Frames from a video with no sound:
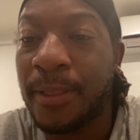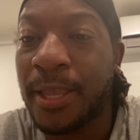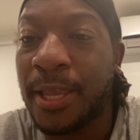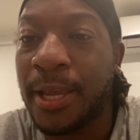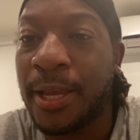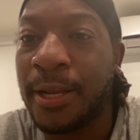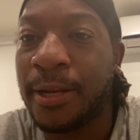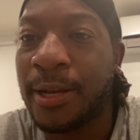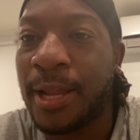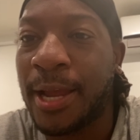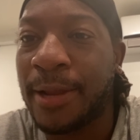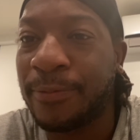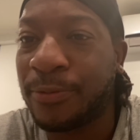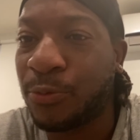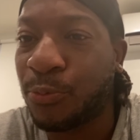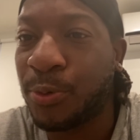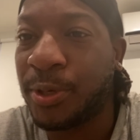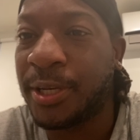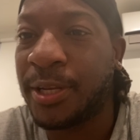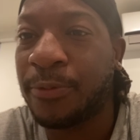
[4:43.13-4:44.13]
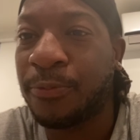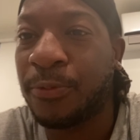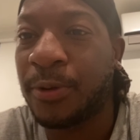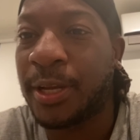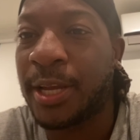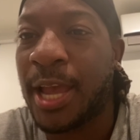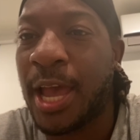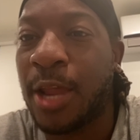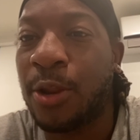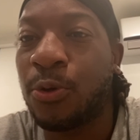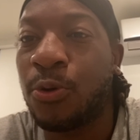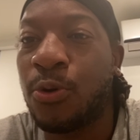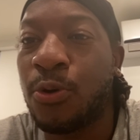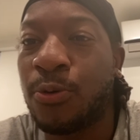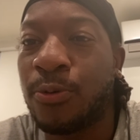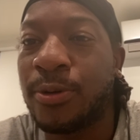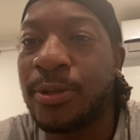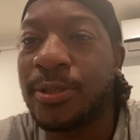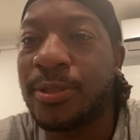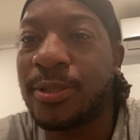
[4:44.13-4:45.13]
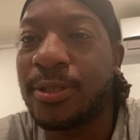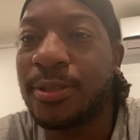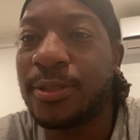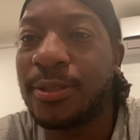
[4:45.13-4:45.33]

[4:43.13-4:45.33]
in like 3 different categories.